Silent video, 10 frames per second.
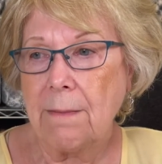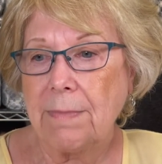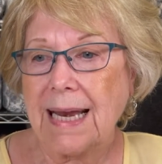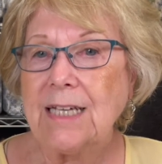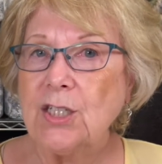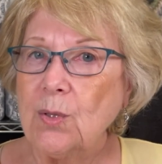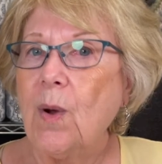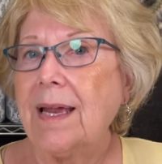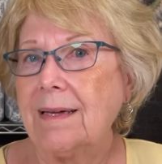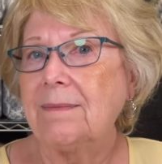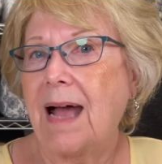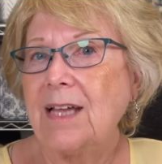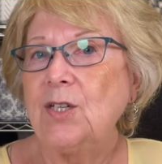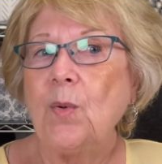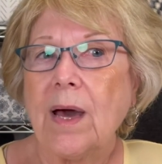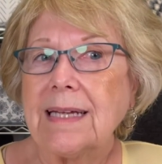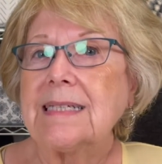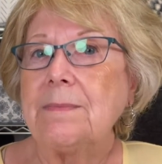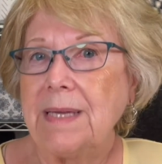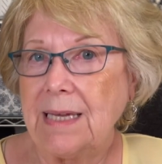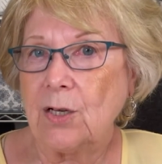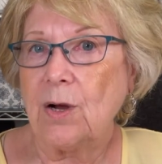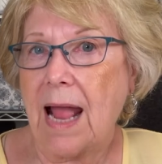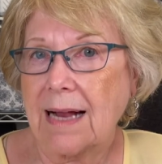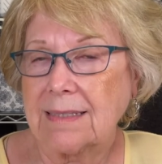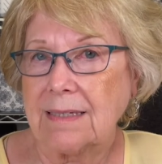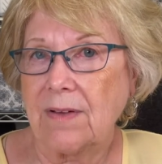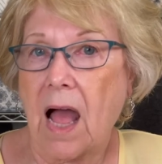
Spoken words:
but I do want it to be interactive.